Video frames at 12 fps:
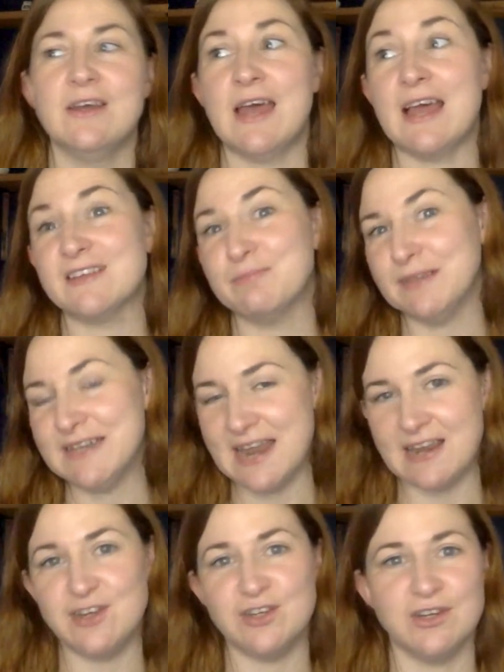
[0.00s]

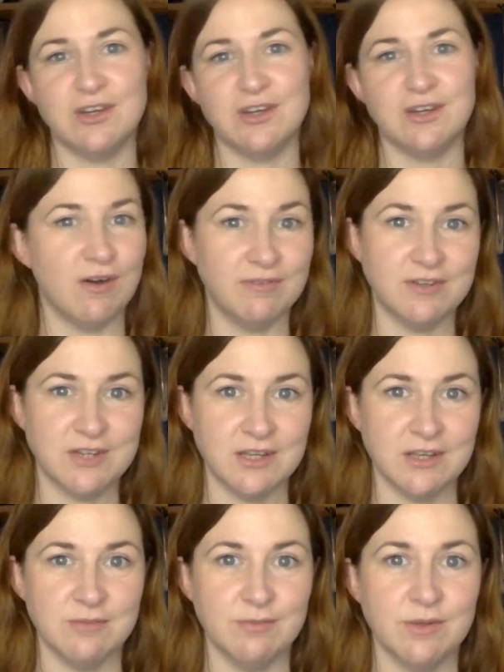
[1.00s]
explanation of a
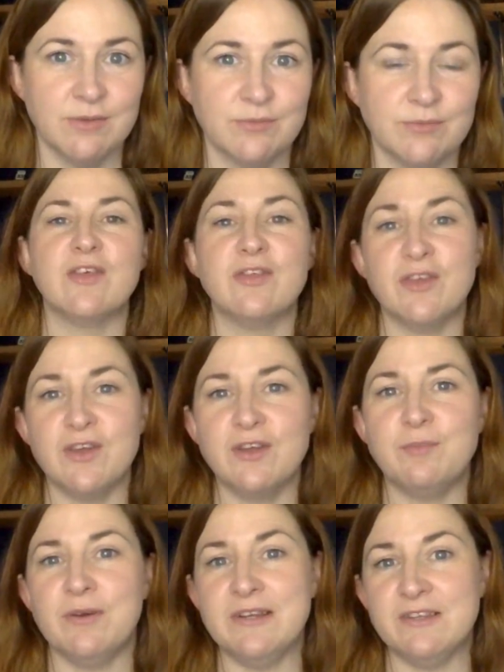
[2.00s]
term. The
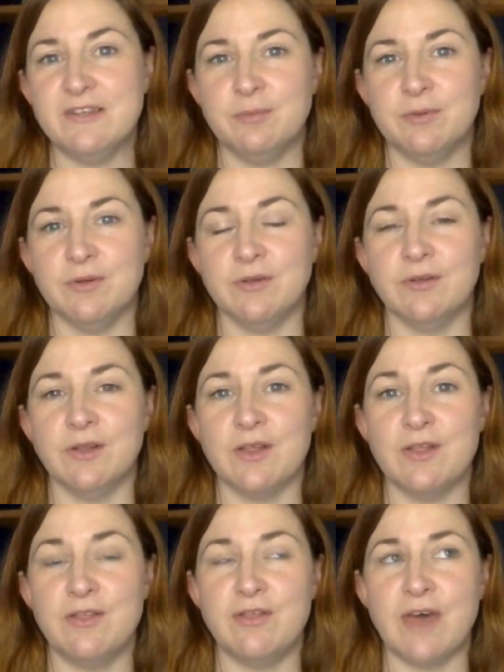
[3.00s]
third principle
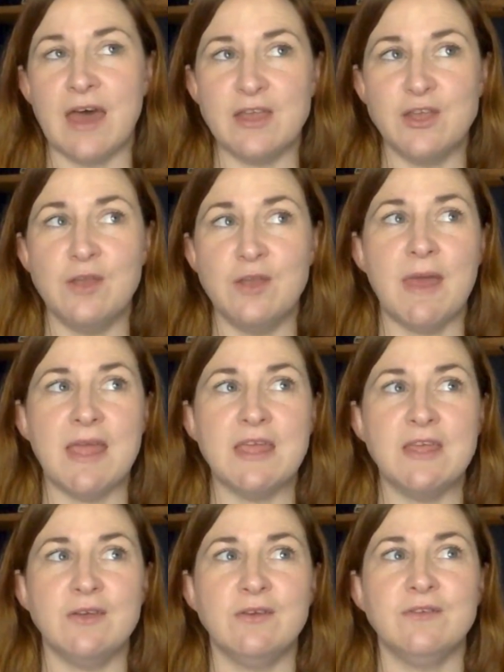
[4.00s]
that you may
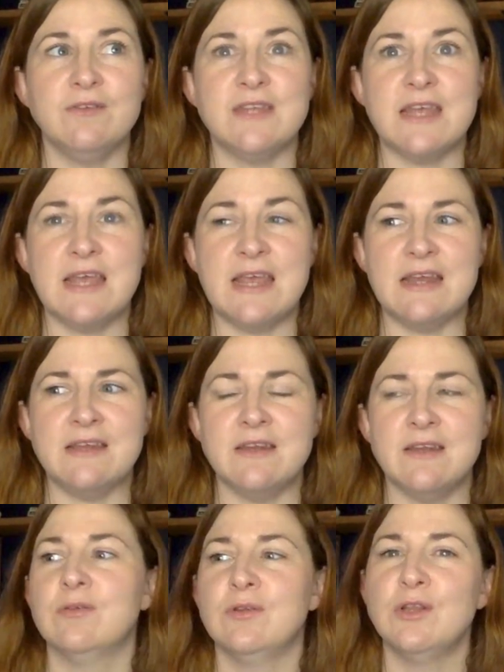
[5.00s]
use
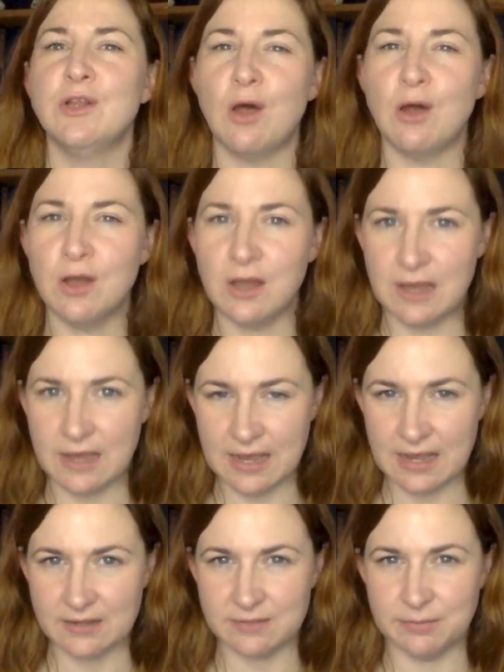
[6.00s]
in longer
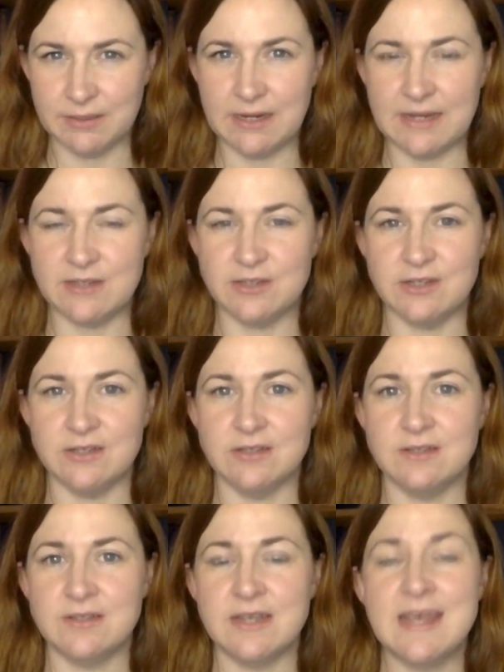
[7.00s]

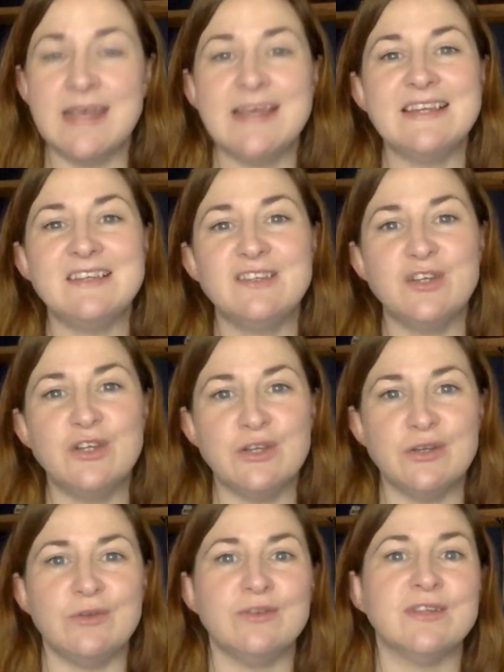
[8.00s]
explanations is to
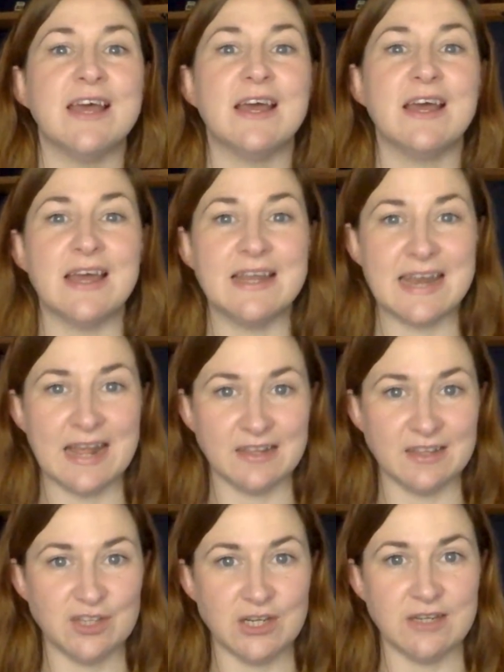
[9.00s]
use
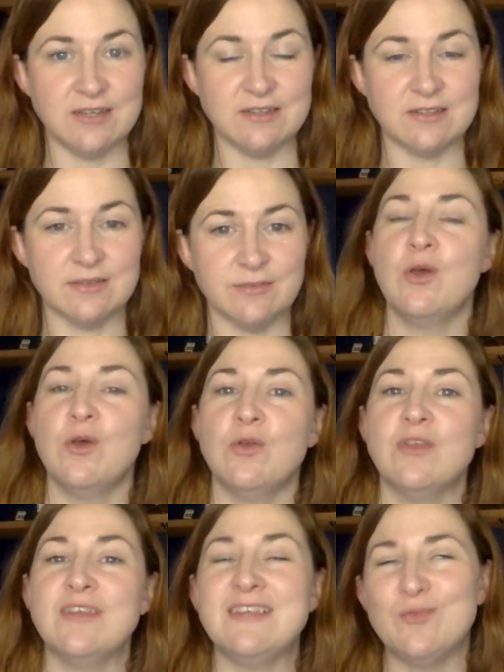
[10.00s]
analogies.
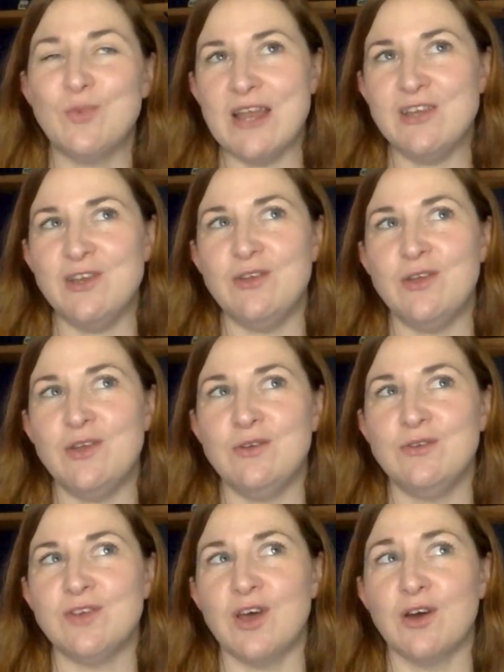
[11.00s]
This is when you
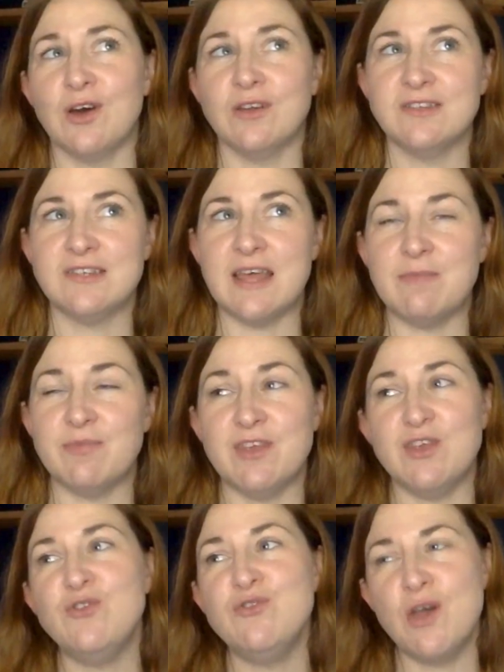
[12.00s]
use a concept that
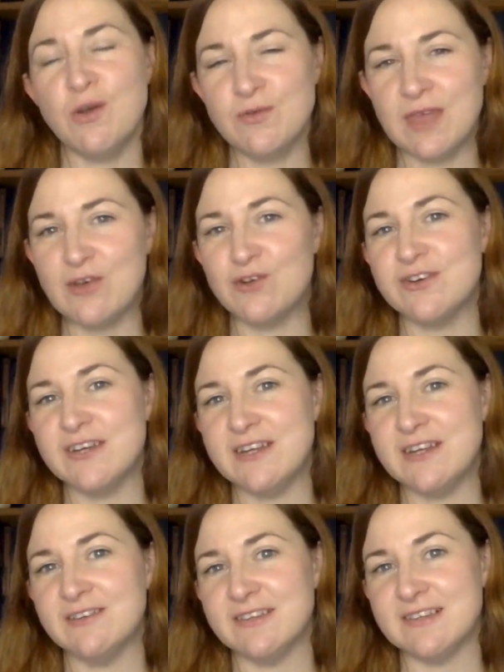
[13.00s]
you know they already
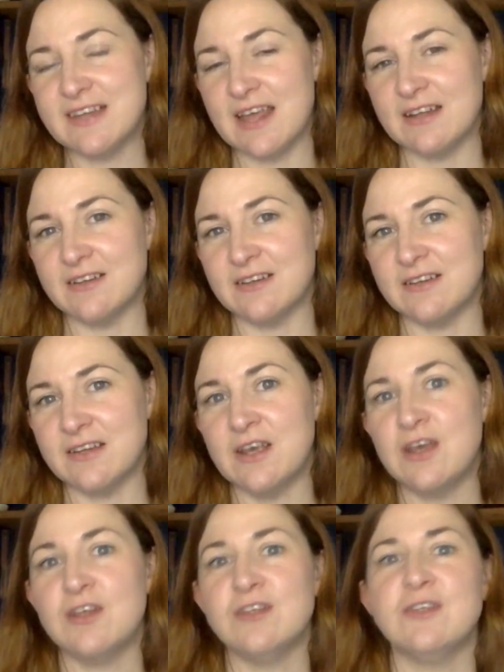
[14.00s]
understand
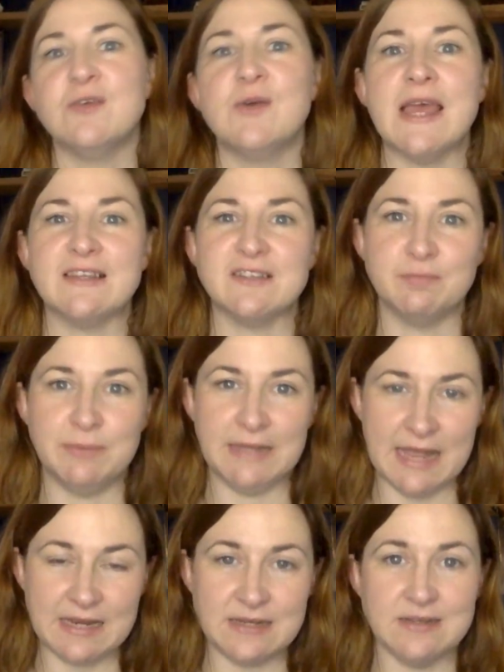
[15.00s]
to
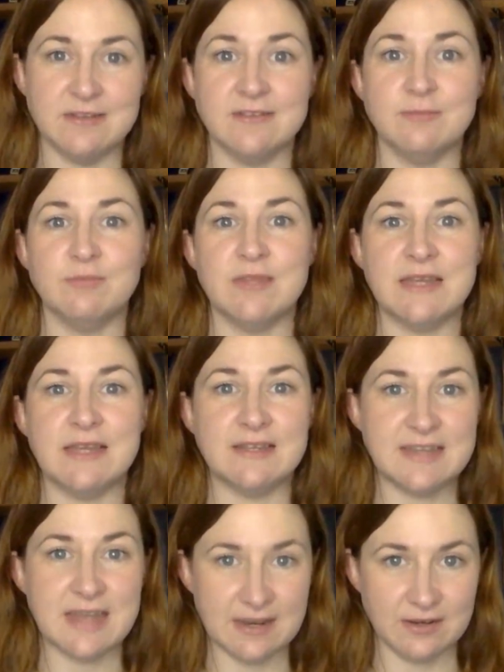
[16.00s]
explain something
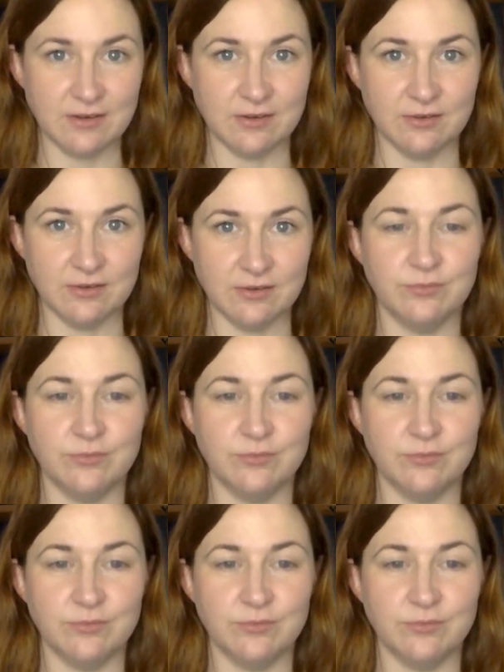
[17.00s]
technical.